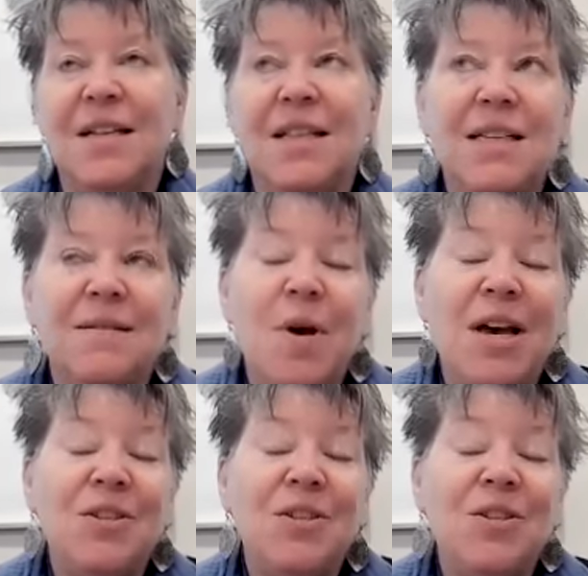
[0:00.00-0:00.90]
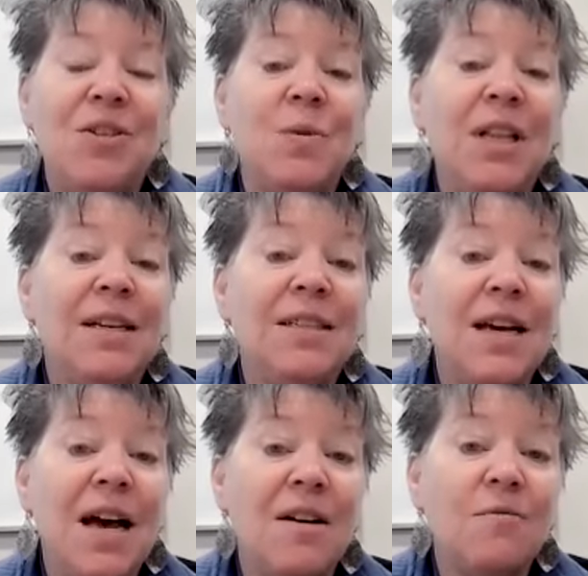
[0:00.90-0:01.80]
Let's imagine you would
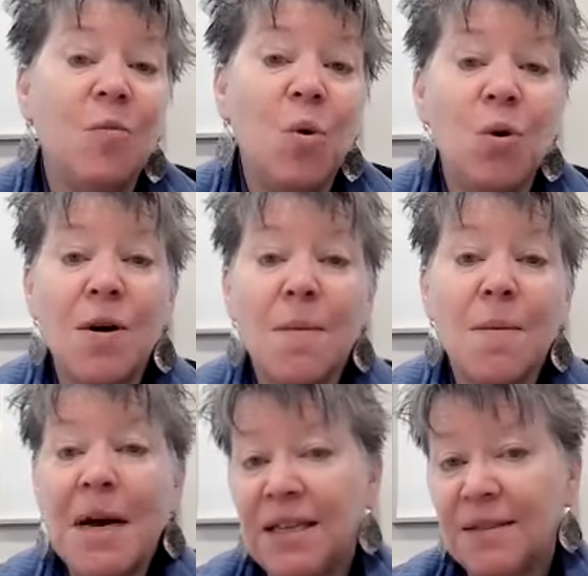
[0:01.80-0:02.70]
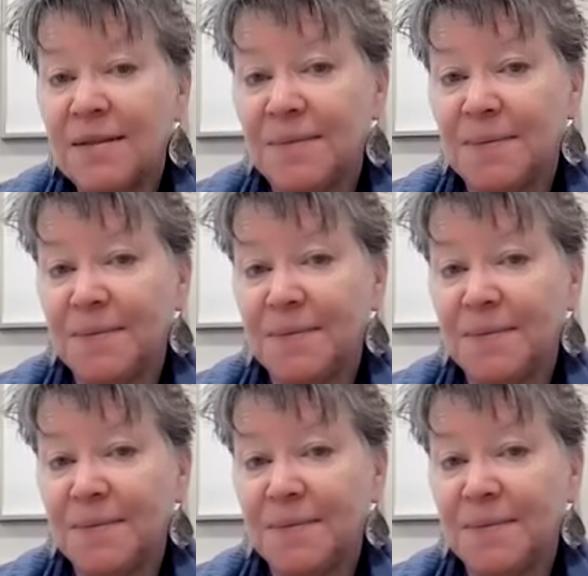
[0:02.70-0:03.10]
like to have more money.